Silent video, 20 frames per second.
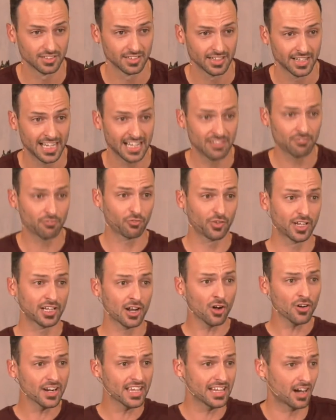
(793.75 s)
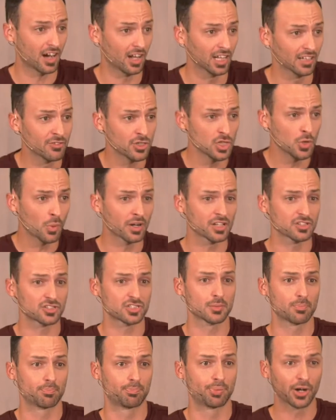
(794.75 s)
And if we don't eat all of it, you want us
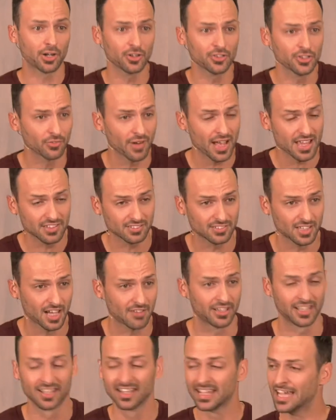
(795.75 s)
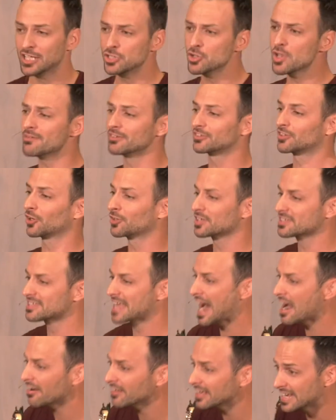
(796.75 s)
to burn the rest of it. And you even told us
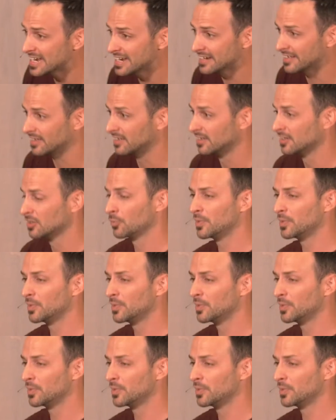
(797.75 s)
how to eat it.